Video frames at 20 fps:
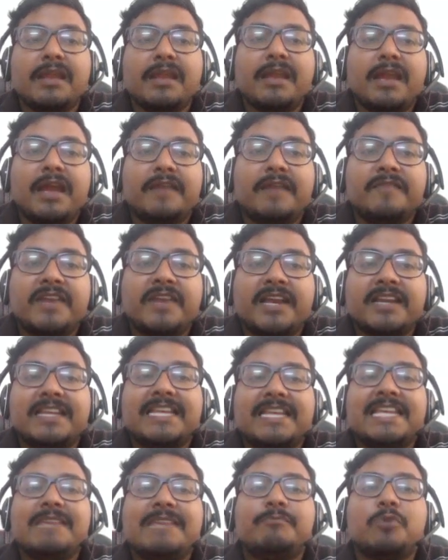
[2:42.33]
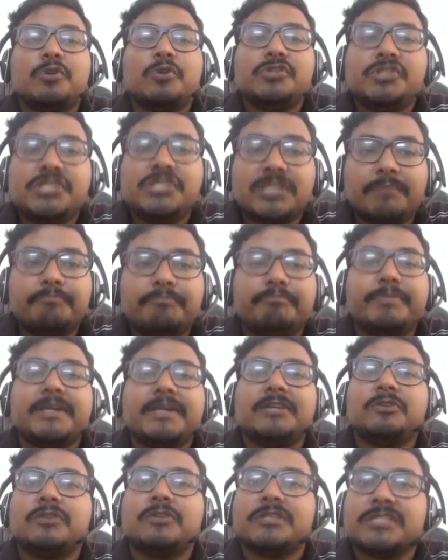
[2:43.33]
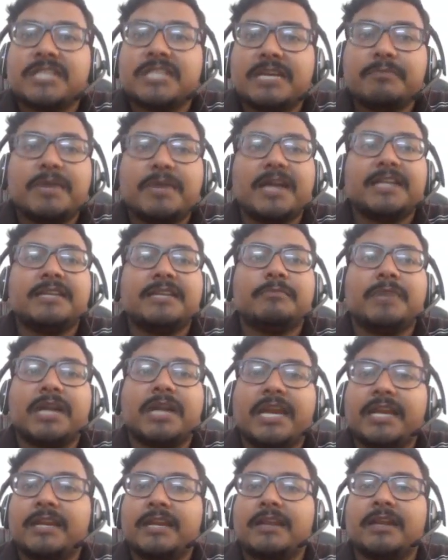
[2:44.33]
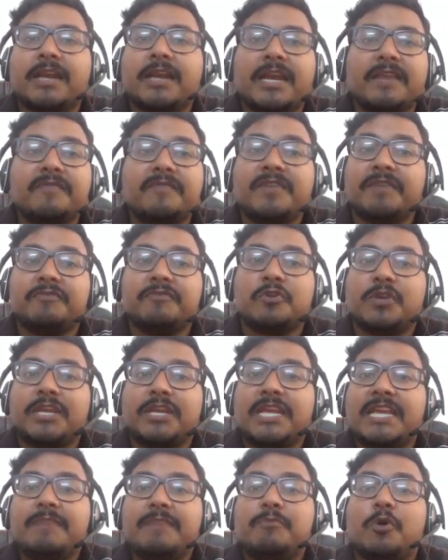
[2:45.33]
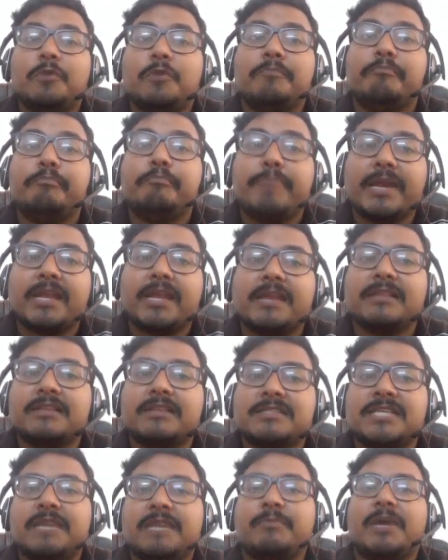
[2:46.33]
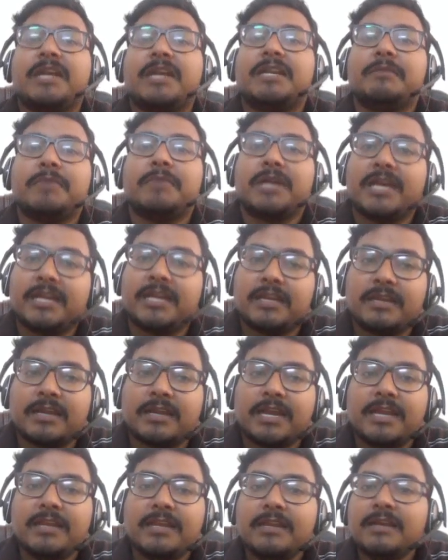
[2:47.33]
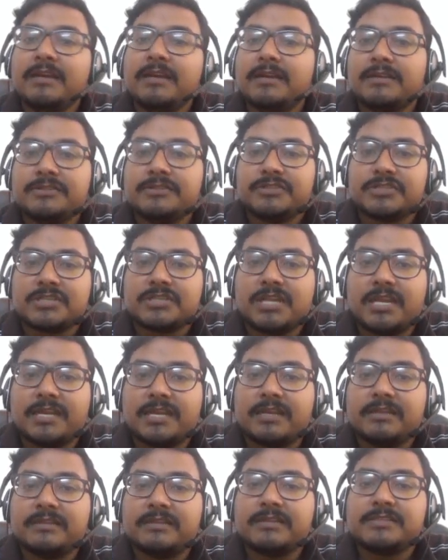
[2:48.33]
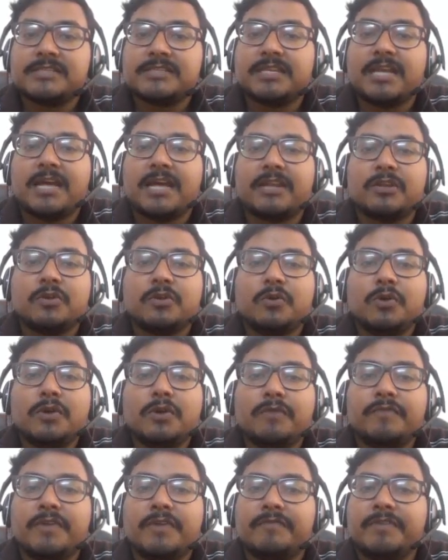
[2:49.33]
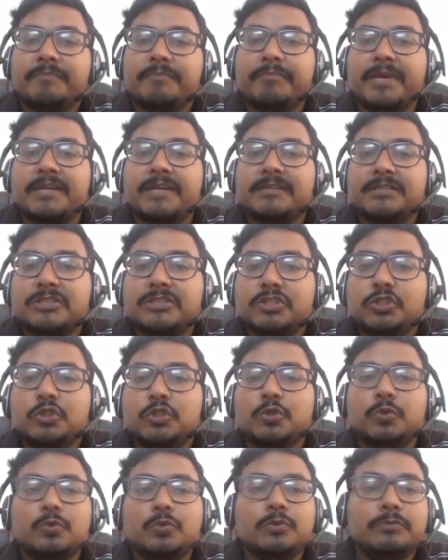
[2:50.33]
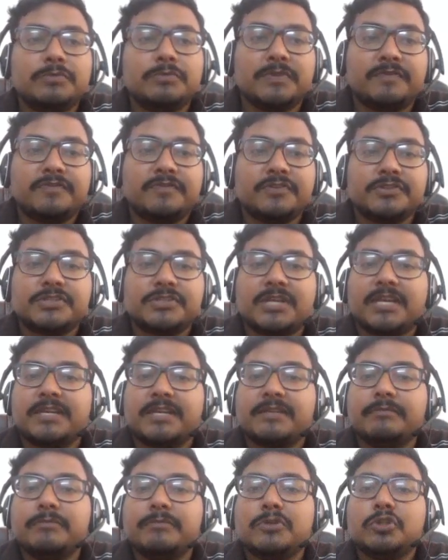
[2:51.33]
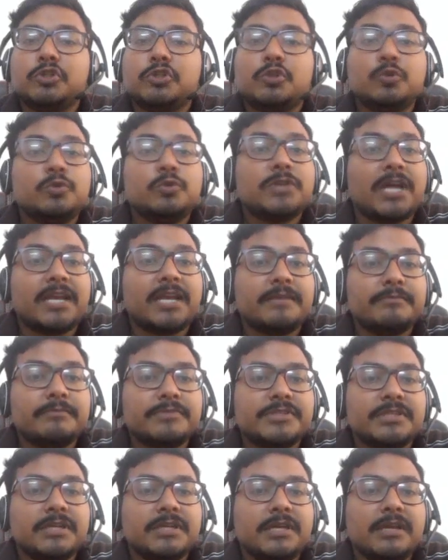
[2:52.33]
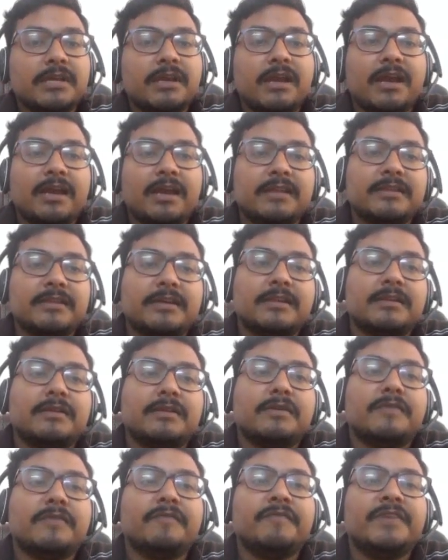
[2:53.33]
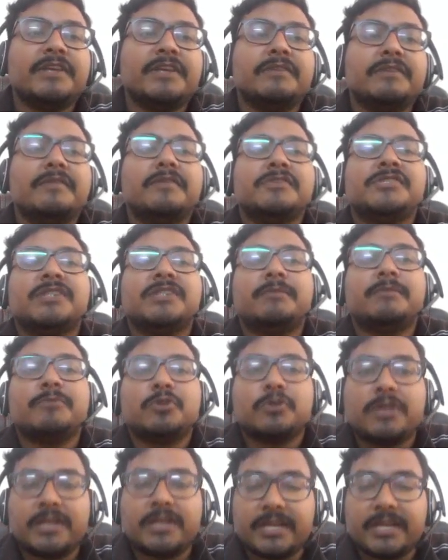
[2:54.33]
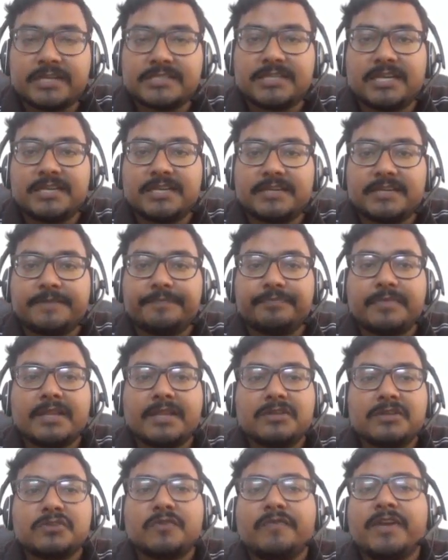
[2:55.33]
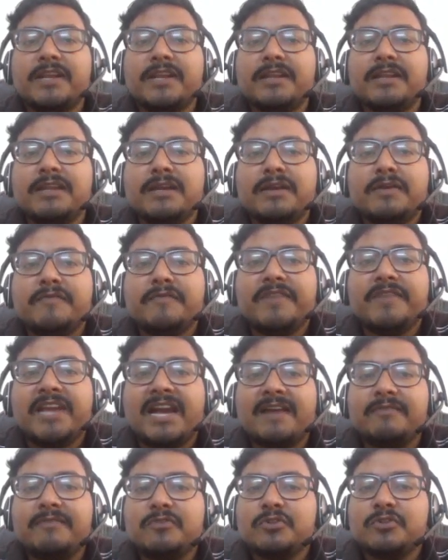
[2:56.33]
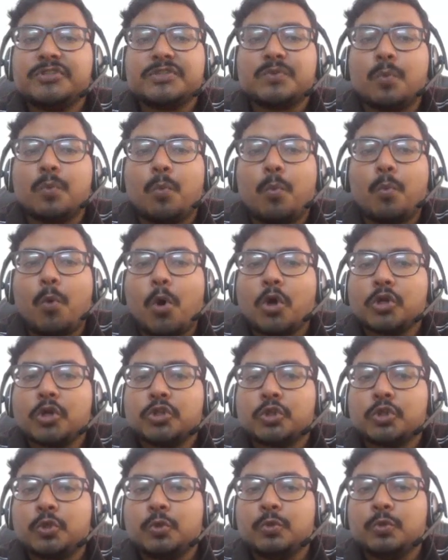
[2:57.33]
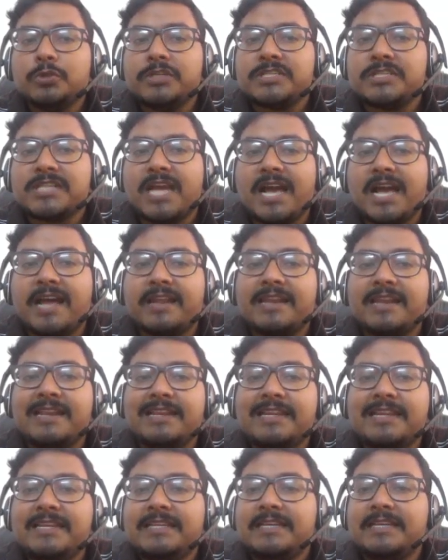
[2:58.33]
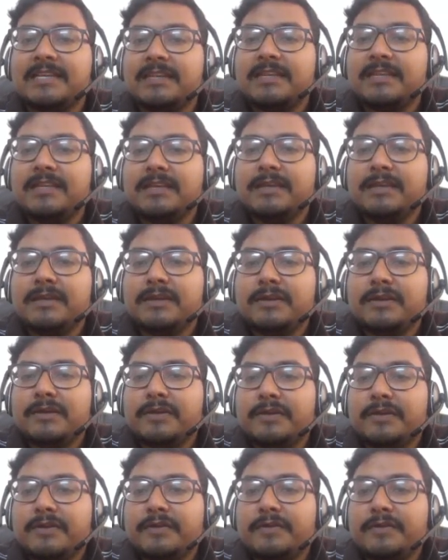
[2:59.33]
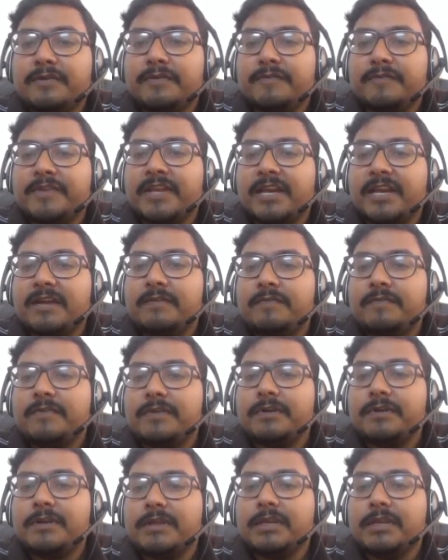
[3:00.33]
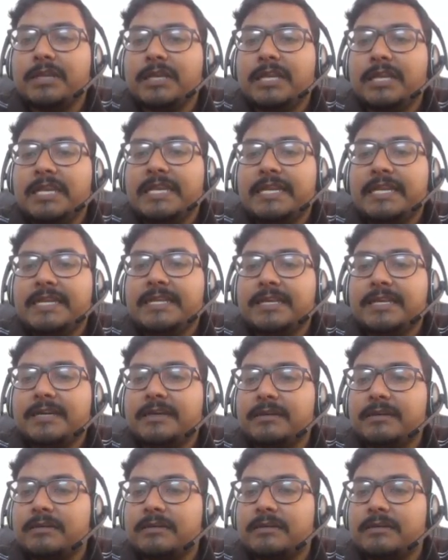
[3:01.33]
and we can keep on jumping to the same item again and again. We have to keep on picking the same item again and again, just like this scenario where we picked 2, the first item, 2 times, and then we jump to the next item. So when we have to just walk through this array linearly, we have linear